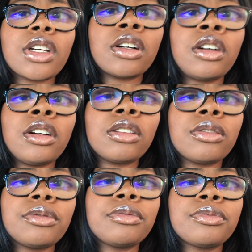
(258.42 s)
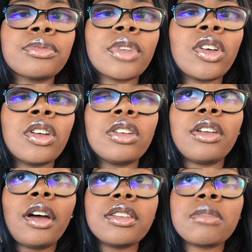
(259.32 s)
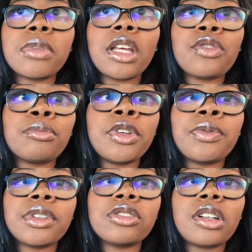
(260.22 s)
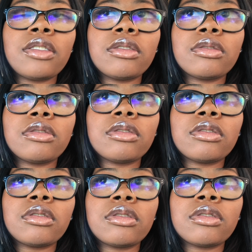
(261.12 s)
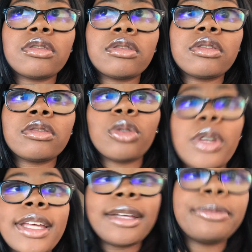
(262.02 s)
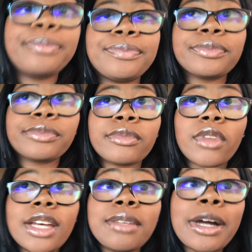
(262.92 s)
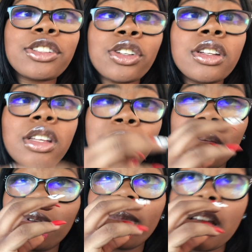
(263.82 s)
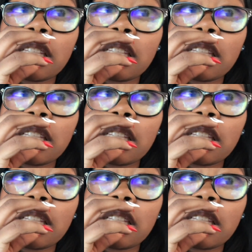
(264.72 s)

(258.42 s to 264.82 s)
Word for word: oh Now somebody having beef with the job? Okay. Is it my turn? It might be my